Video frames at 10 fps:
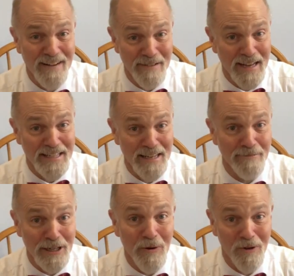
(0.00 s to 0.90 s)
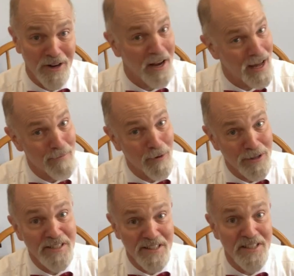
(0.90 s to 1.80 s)
I did record a lot more
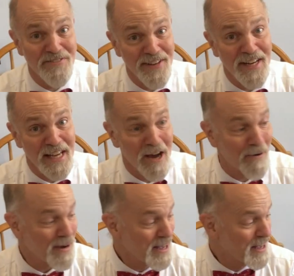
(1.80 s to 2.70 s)
to this video